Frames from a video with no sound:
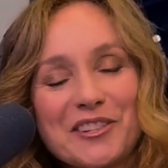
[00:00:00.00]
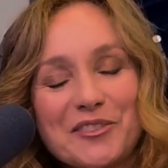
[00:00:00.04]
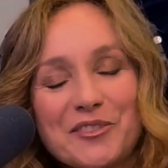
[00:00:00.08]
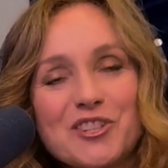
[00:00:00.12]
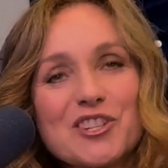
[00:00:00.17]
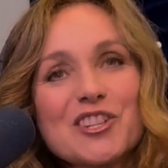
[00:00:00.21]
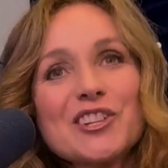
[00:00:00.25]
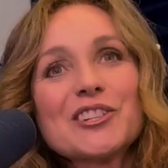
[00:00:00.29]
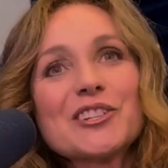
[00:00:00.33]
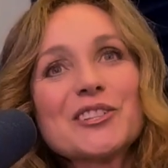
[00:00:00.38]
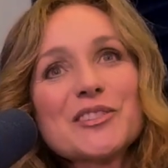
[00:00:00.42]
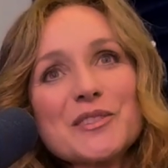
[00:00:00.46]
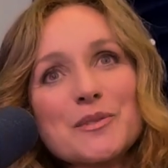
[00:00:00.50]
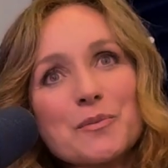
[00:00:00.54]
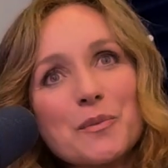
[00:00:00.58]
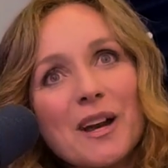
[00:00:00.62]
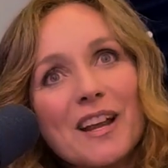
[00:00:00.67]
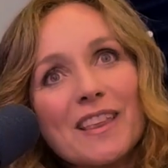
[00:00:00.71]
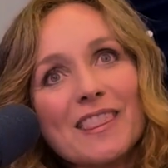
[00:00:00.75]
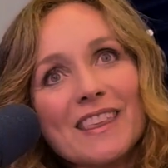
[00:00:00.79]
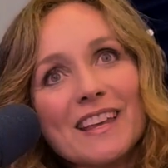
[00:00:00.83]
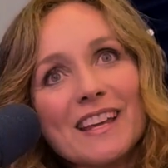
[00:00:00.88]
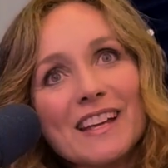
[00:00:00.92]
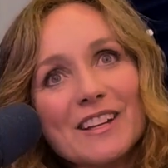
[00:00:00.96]
chills when
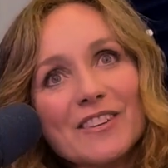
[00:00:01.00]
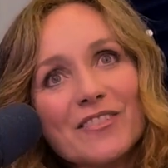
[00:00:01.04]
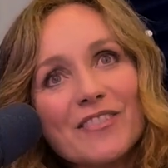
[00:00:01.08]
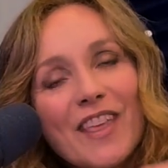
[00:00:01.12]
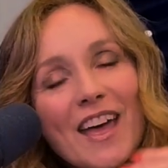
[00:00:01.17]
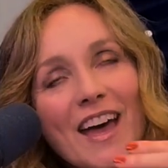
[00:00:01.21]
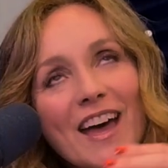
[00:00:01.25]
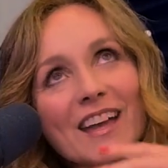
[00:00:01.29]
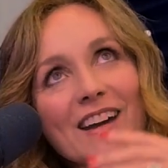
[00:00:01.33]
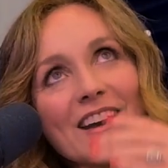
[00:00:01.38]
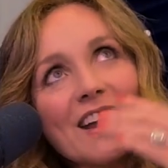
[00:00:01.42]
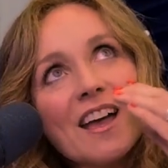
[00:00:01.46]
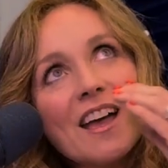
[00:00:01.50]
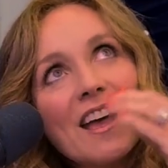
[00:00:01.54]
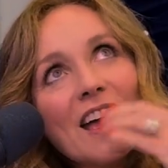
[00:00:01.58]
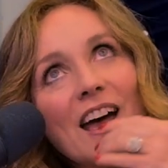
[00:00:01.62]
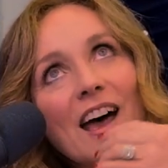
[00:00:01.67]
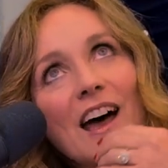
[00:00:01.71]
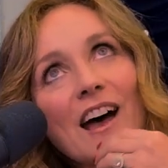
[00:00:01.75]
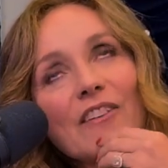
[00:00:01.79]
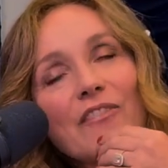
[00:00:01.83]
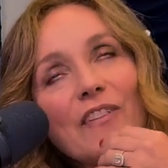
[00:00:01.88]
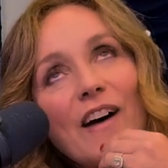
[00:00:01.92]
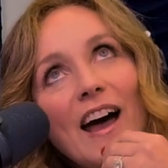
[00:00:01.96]
I think of that,
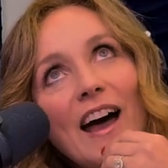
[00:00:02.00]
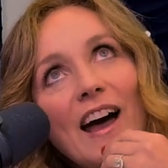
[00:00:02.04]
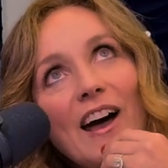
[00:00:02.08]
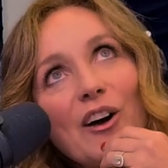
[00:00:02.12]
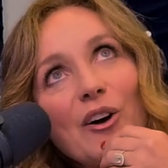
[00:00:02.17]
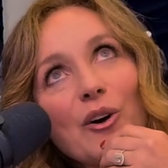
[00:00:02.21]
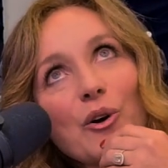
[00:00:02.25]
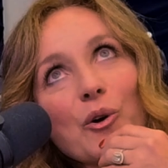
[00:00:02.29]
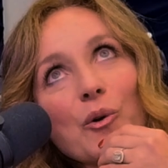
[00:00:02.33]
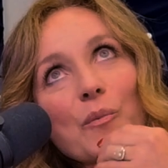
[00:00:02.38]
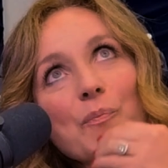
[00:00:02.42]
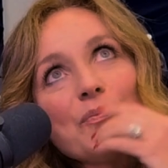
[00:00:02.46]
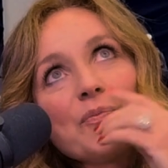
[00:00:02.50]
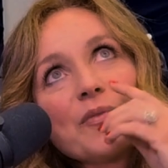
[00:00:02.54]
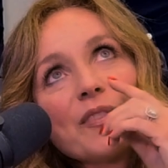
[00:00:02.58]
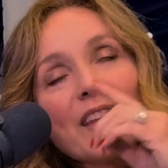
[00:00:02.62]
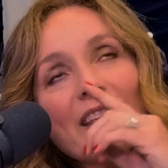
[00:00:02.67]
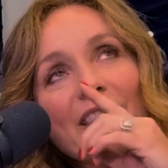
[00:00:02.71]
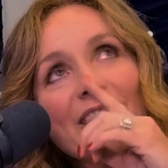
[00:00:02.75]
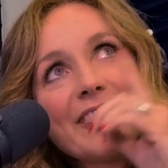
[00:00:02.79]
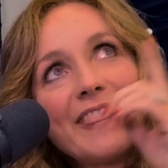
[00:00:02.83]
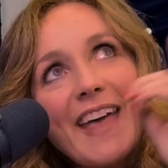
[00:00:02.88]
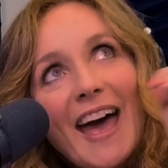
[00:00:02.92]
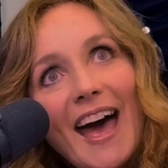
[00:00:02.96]
of how
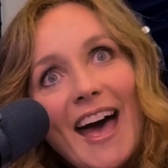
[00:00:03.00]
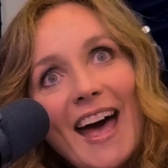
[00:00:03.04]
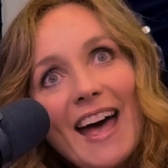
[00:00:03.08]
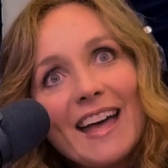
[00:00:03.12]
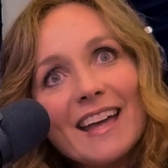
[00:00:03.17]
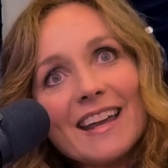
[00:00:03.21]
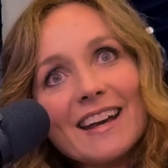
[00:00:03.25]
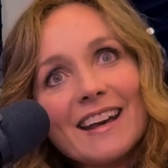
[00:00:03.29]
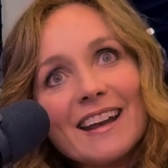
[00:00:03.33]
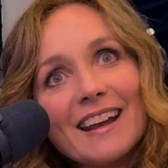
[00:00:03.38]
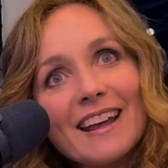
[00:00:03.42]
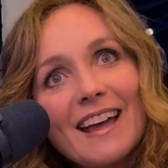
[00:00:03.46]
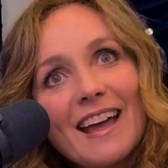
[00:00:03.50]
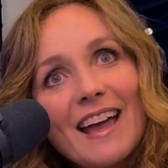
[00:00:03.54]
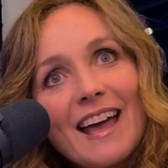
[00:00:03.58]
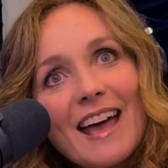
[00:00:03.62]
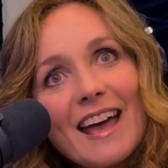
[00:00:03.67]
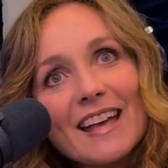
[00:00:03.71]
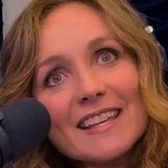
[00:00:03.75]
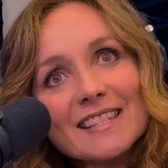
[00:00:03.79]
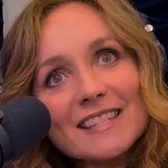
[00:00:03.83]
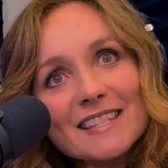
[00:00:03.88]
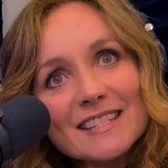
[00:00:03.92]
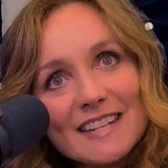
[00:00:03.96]
that
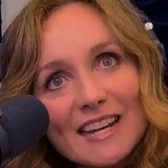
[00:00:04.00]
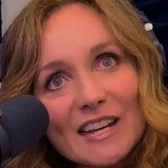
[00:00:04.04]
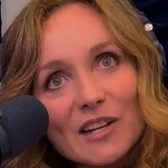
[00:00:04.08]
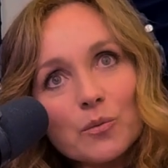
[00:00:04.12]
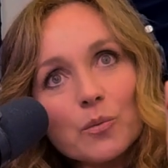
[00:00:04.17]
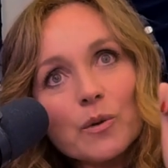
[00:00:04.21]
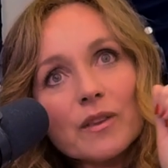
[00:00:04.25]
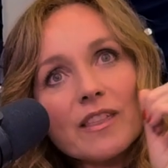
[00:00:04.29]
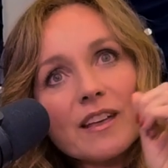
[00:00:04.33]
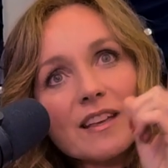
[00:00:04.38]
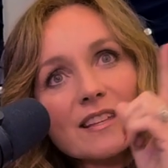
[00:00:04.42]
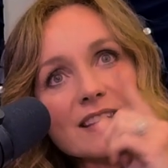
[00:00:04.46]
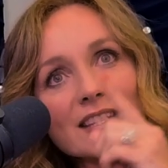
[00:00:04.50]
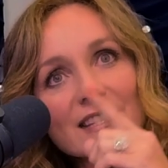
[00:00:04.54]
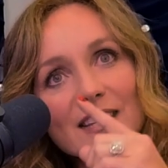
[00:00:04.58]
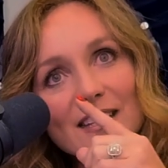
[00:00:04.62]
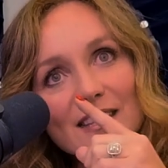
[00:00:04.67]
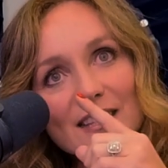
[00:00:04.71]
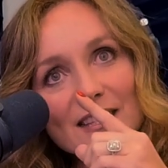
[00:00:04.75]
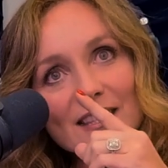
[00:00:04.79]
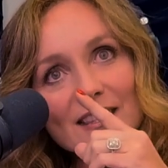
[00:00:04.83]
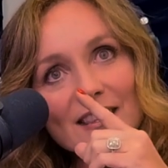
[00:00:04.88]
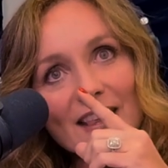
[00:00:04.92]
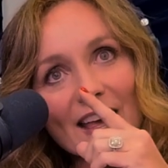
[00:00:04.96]
has stayed with us
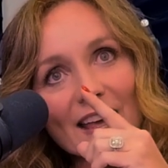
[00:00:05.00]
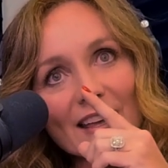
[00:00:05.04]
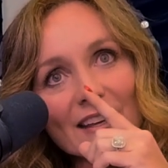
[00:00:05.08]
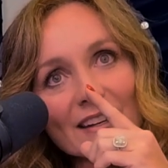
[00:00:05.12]
since then.